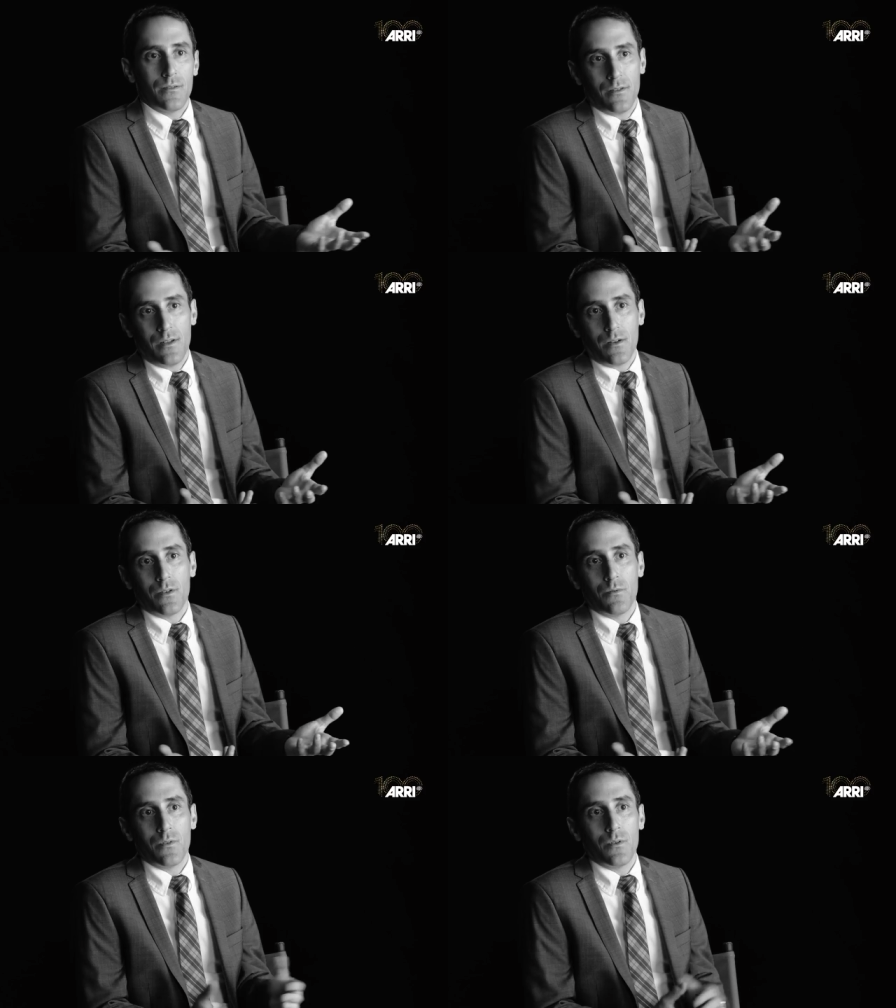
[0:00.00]
You know,
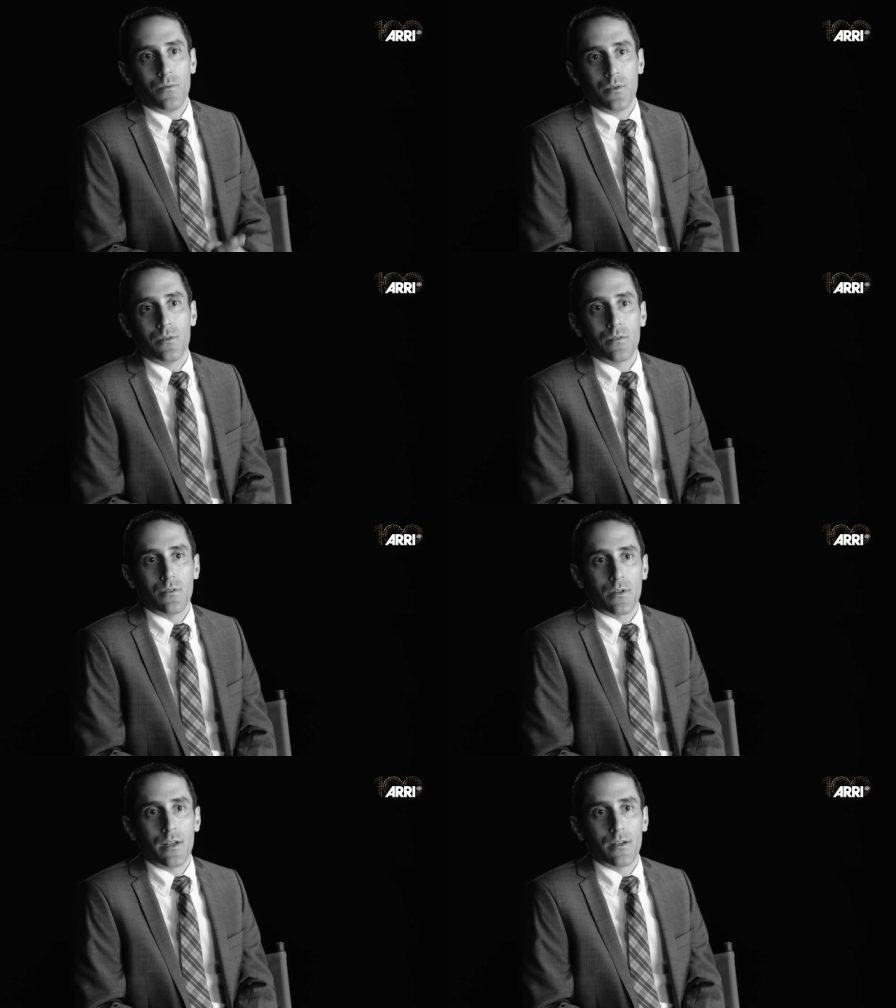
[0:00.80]
it wouldn't
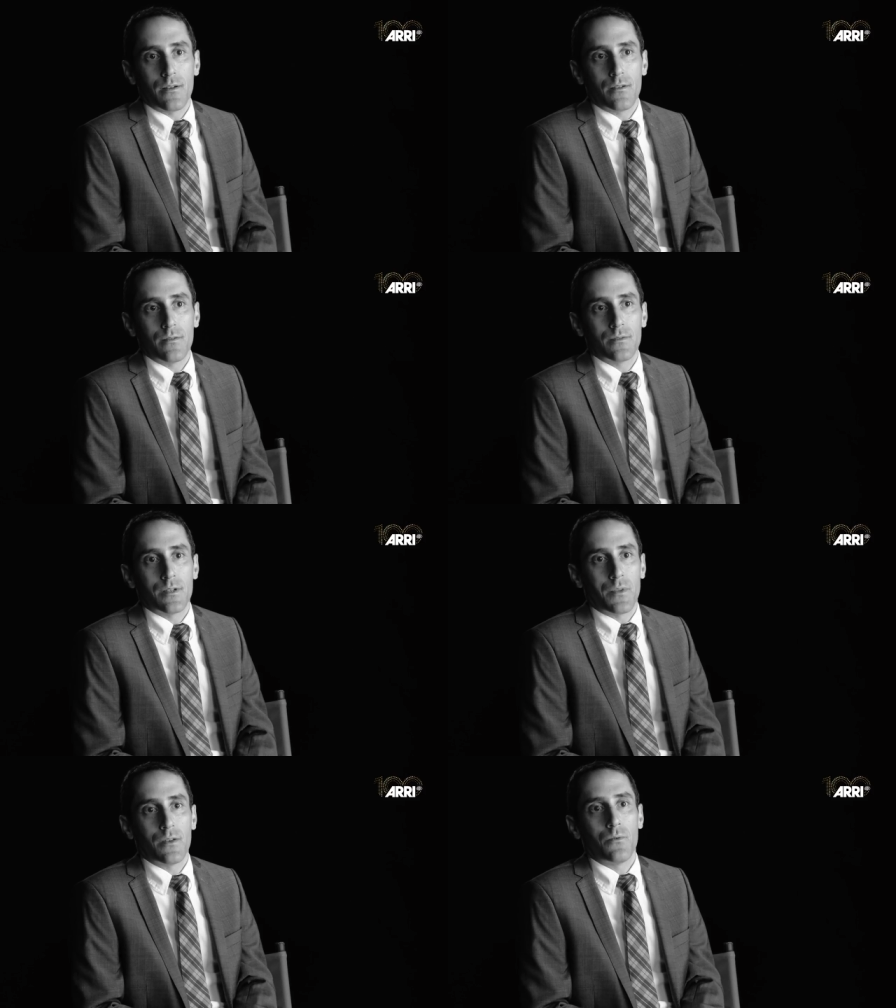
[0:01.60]
look like
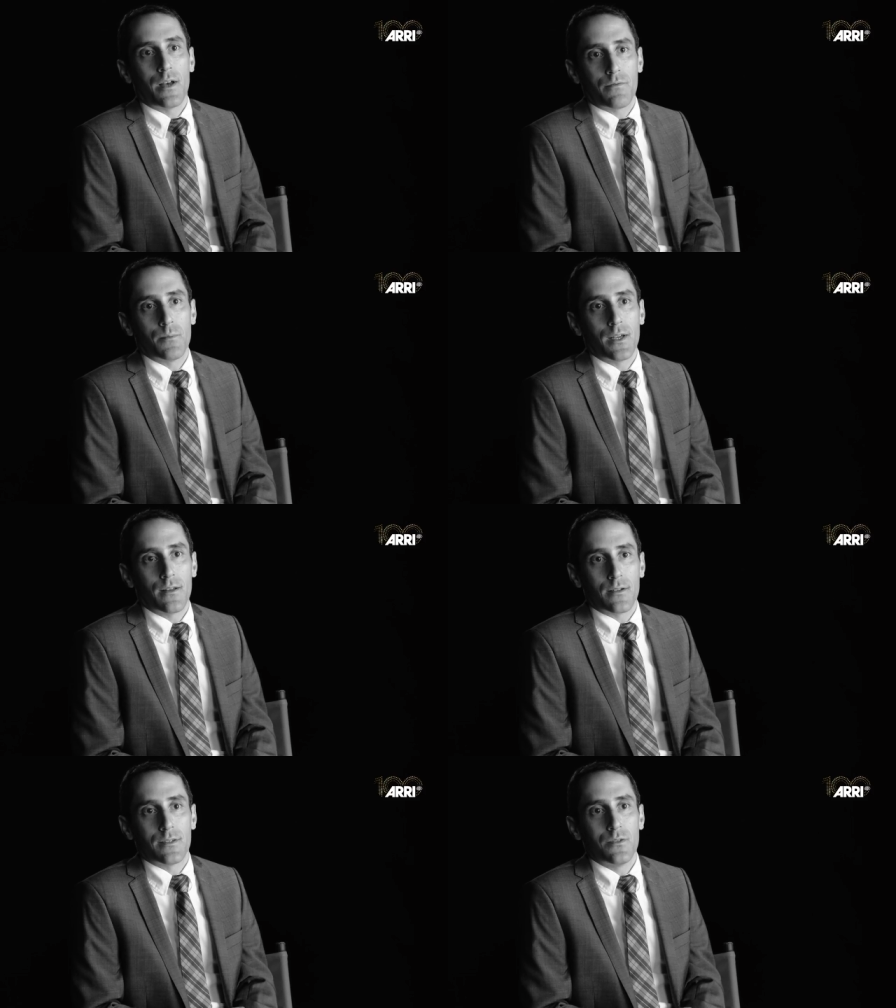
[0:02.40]
something you would have to make
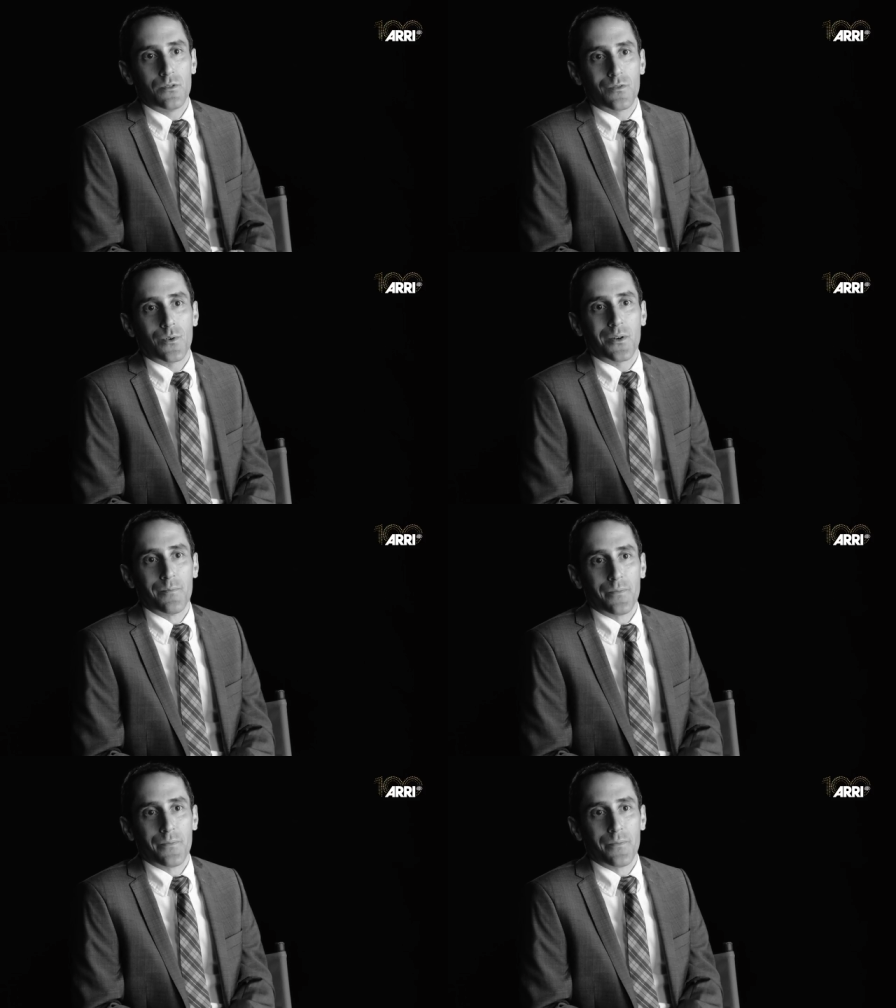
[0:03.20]
an excuse for.